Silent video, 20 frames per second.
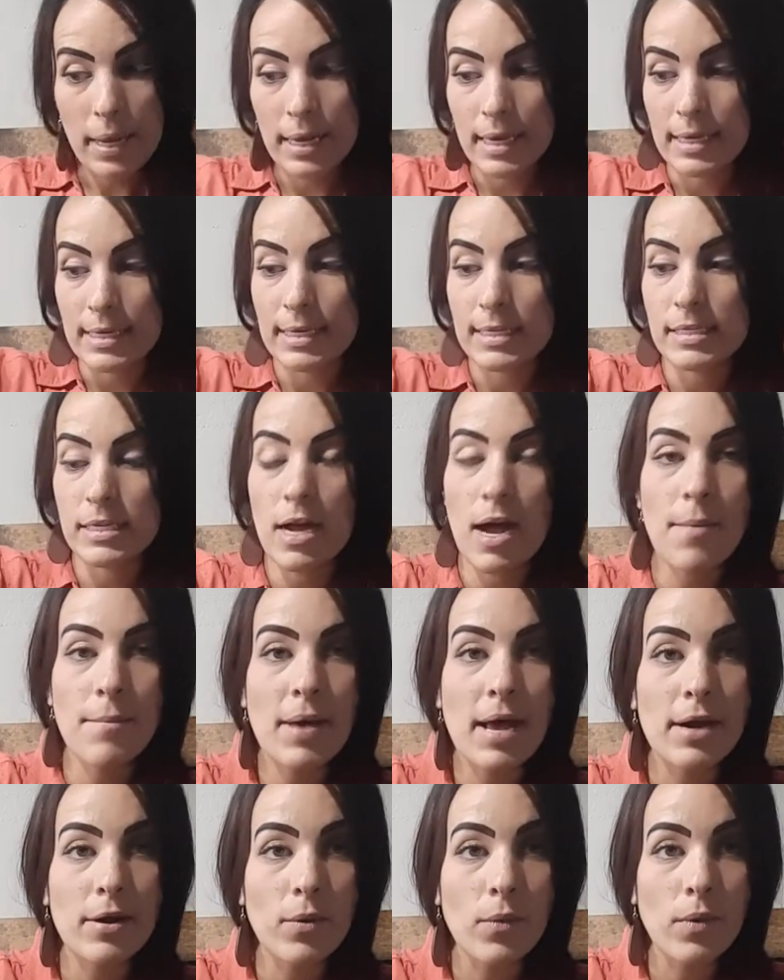It does not
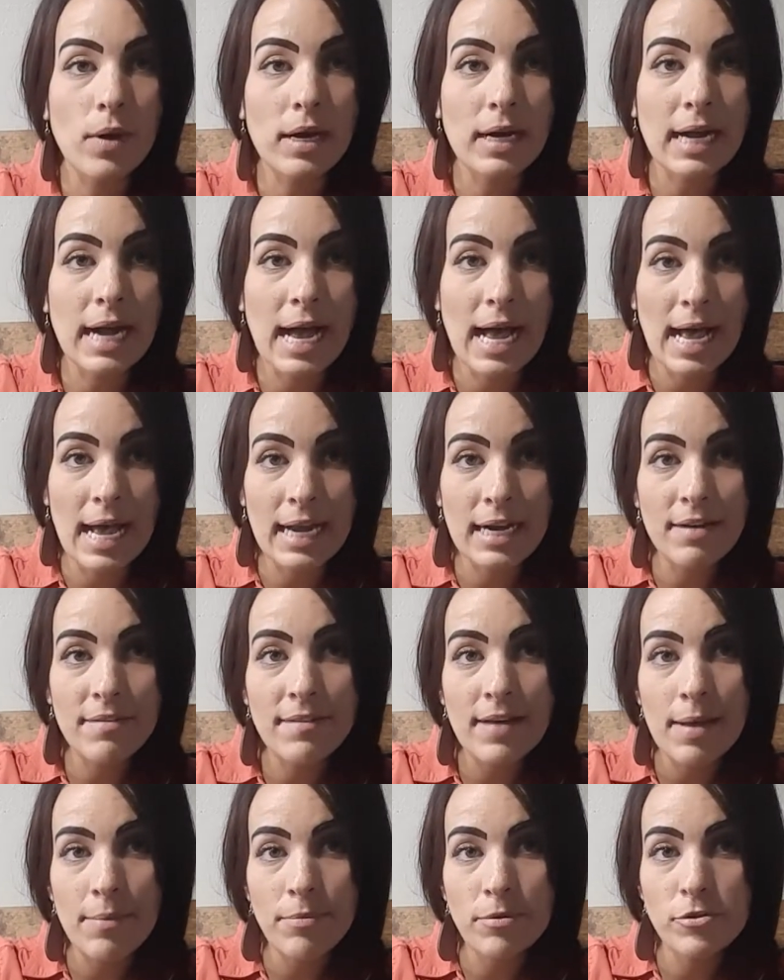matter what kind of
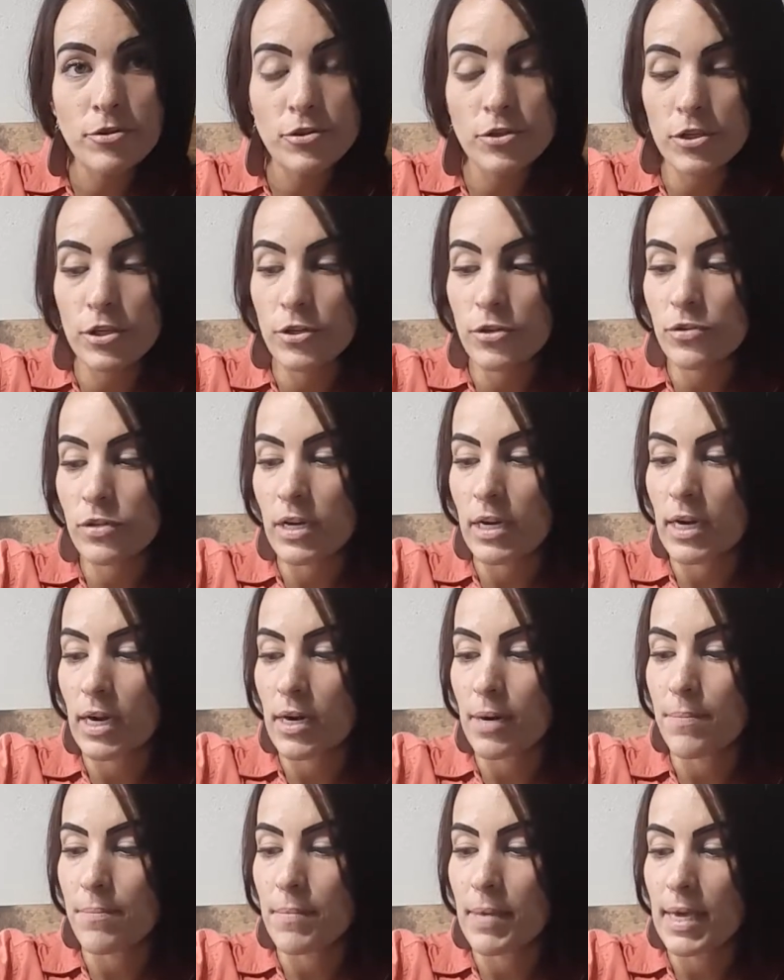apples you use. I got
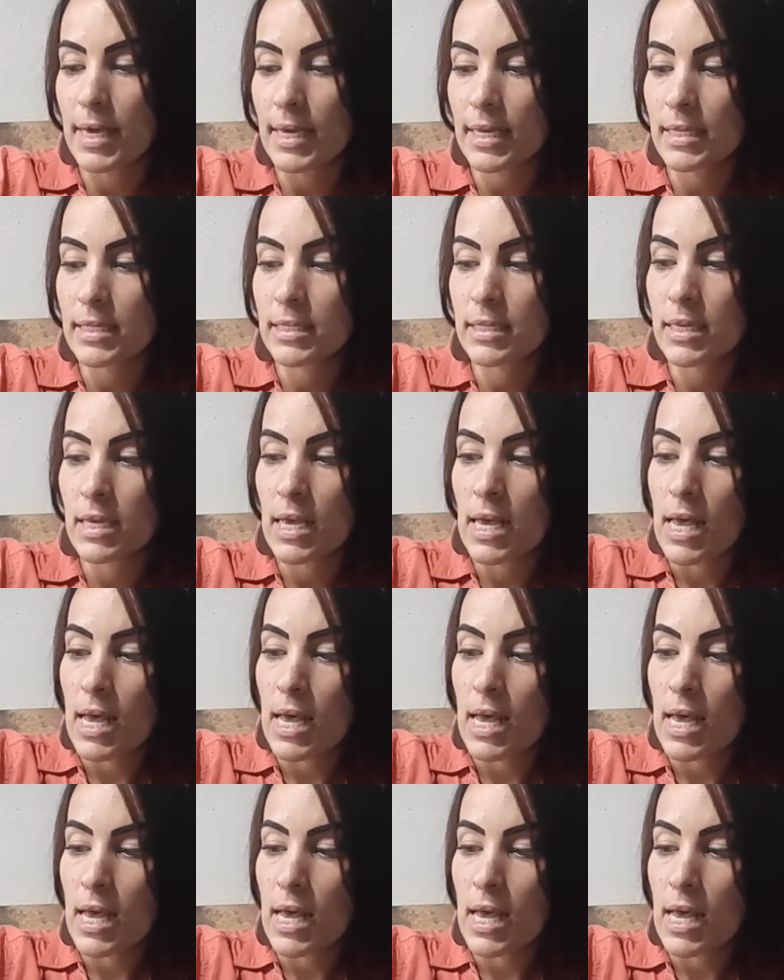a mix.